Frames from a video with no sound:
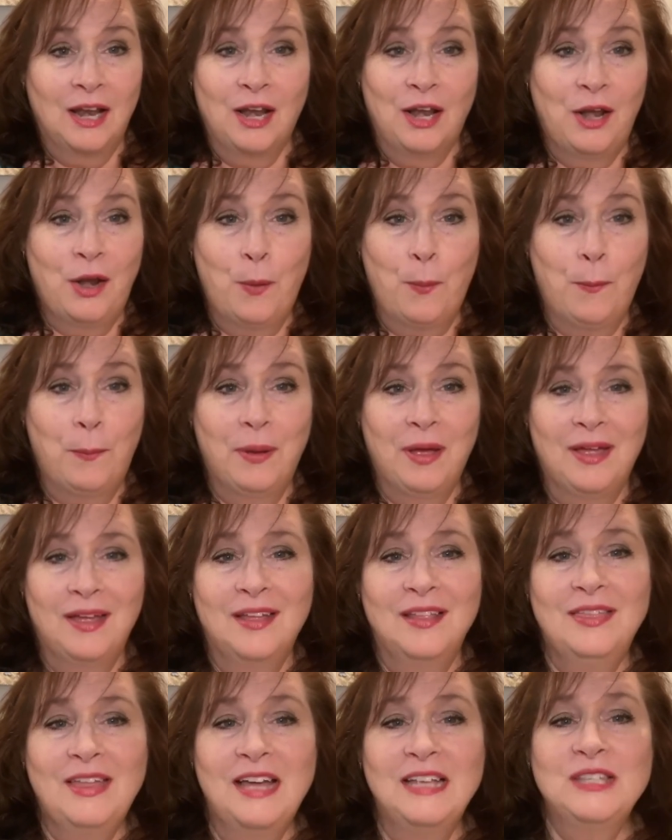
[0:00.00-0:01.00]
Nope.
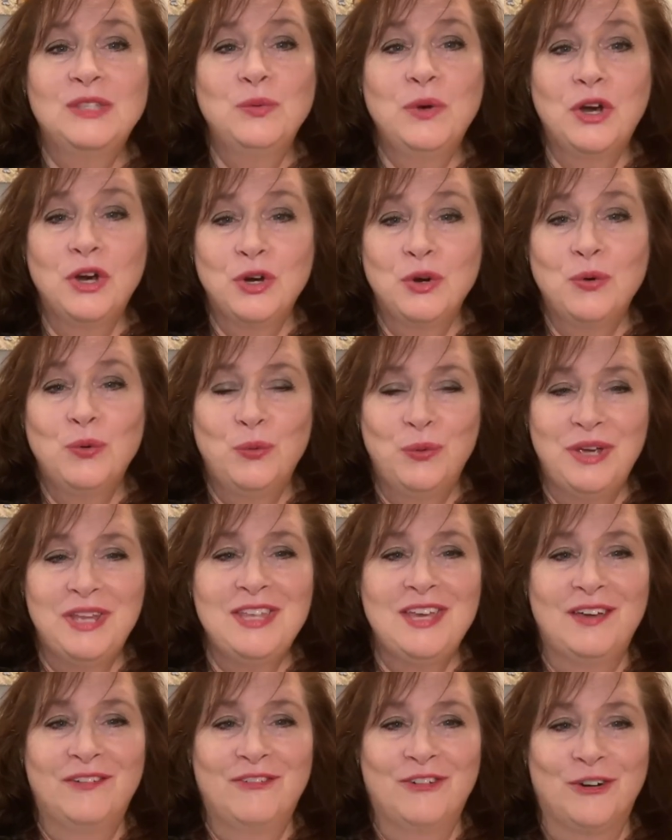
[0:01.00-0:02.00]
That's where we
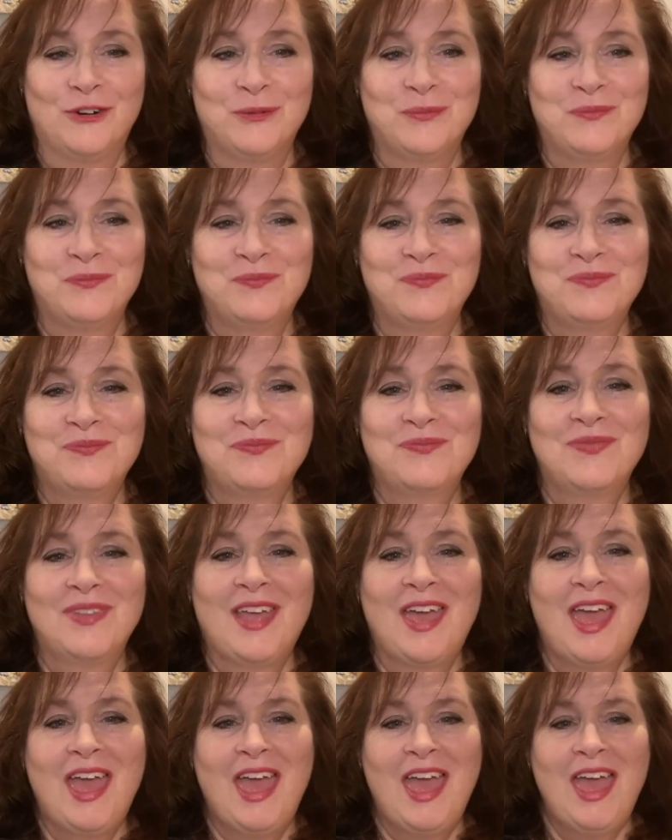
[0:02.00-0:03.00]
differ.
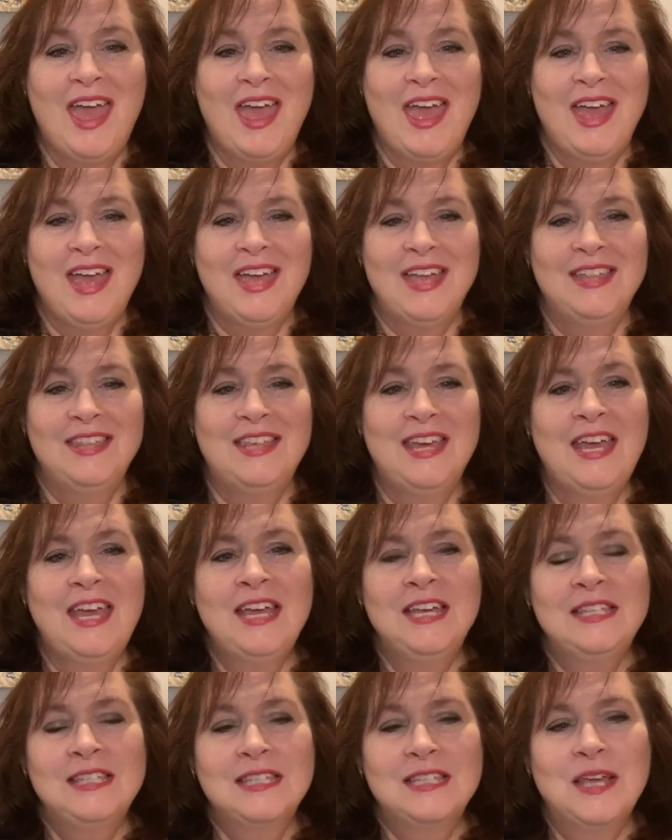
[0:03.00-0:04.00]

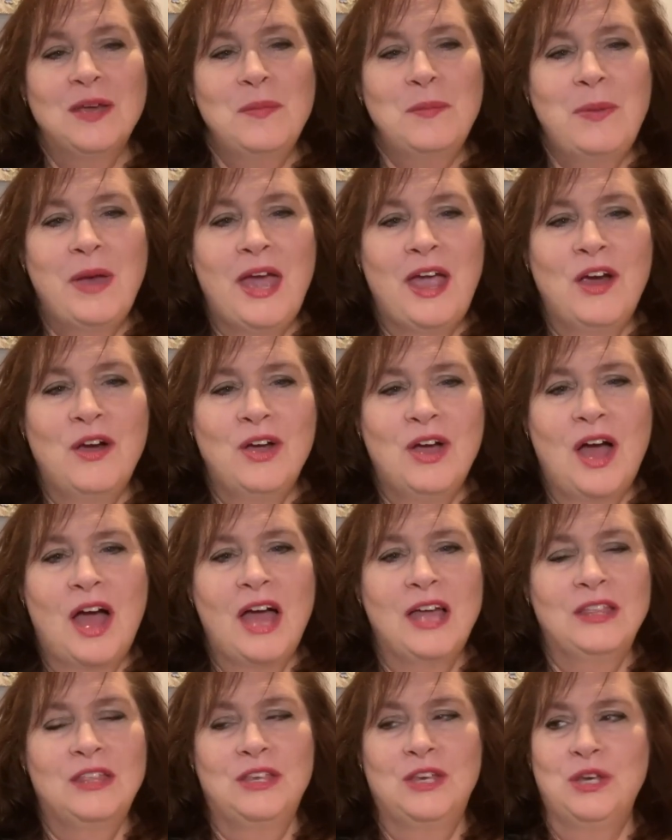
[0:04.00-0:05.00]
Deists compare
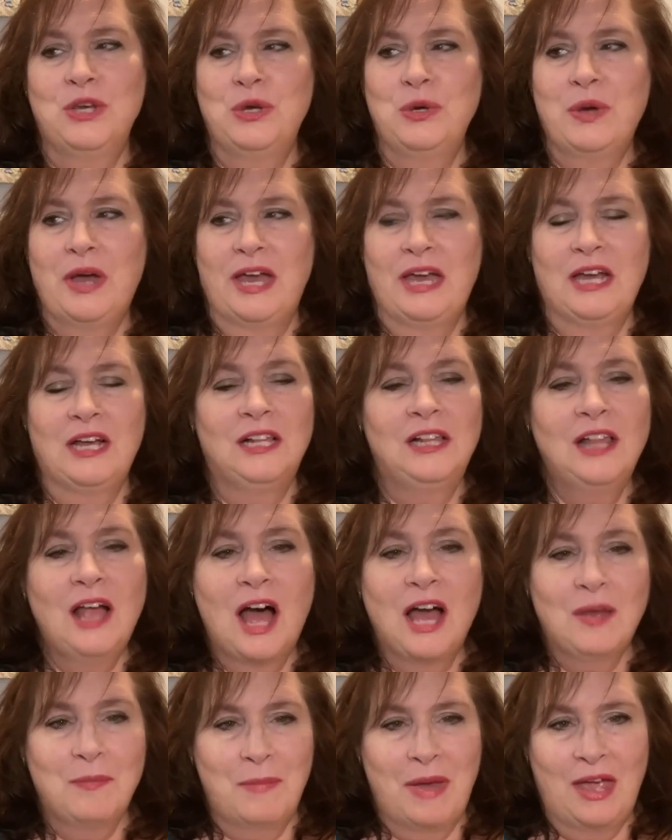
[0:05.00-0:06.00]
God to a
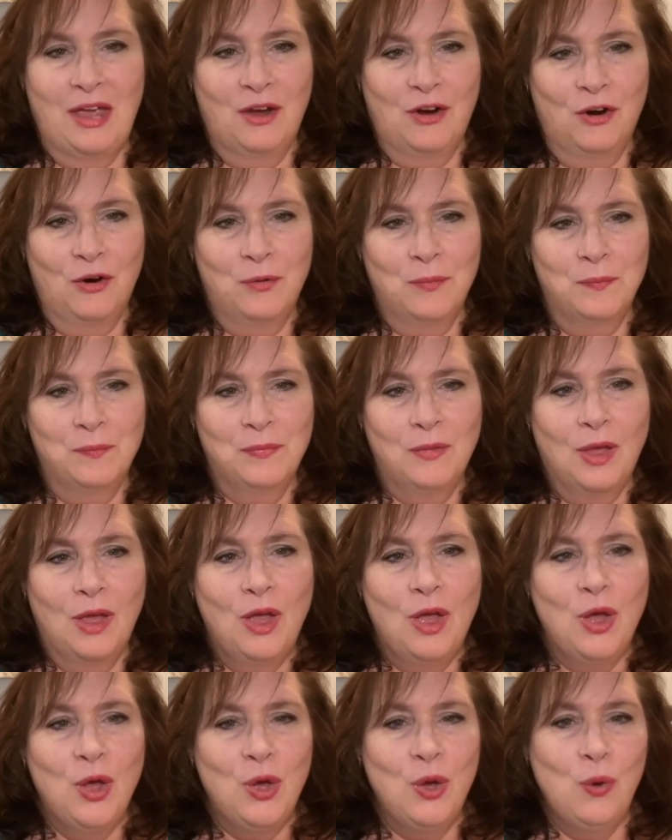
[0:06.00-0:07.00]
clockmaker
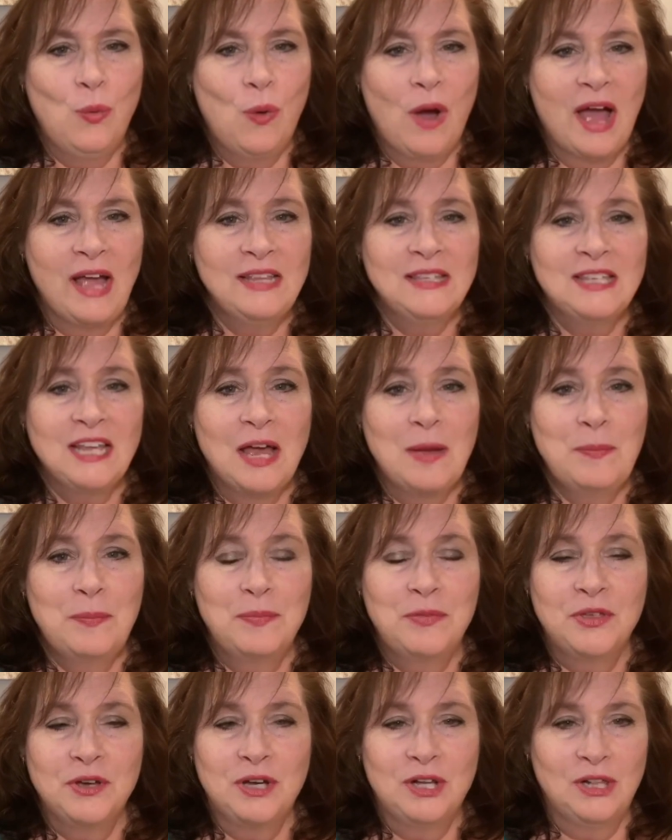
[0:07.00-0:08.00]
who winds up
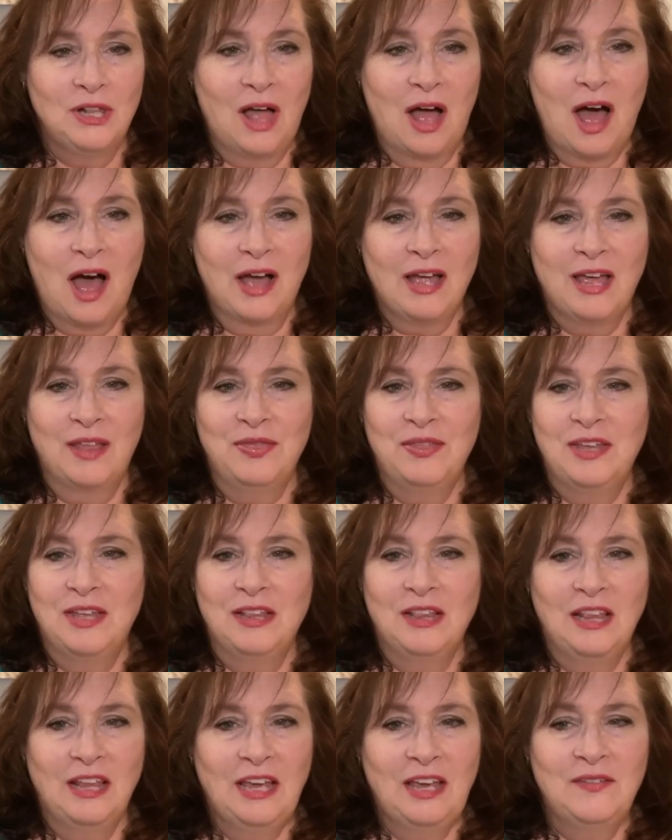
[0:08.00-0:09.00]
the clock and
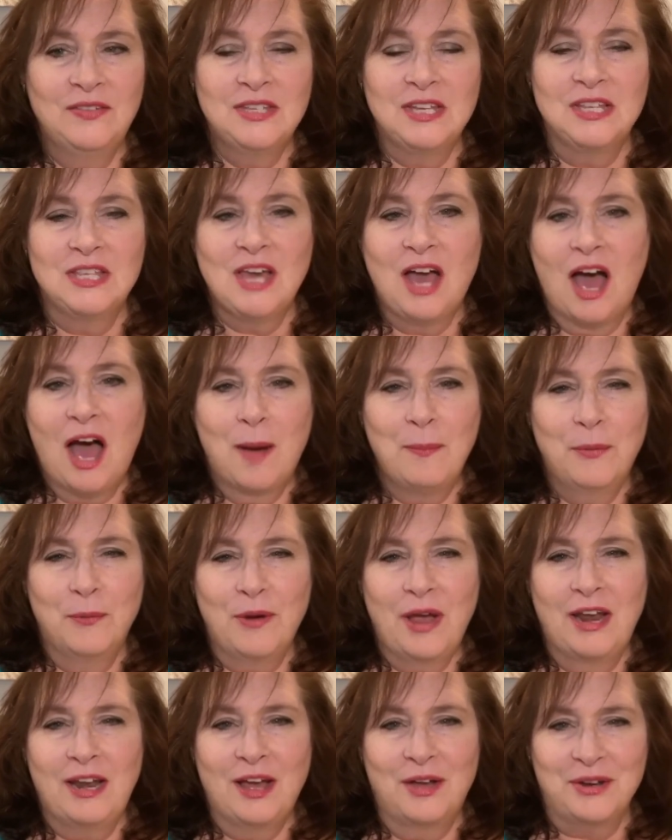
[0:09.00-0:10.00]
then leaves it to
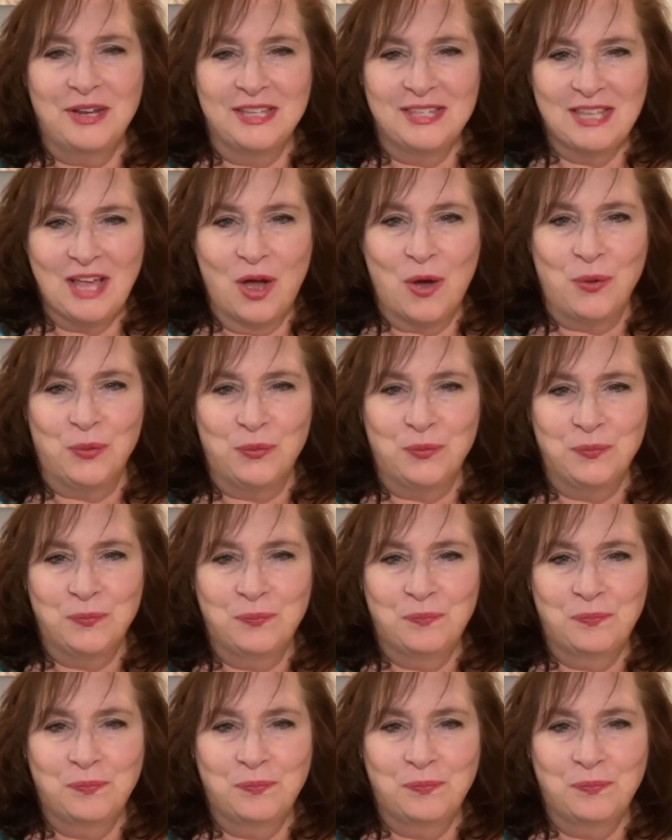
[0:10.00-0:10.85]
operate on its own.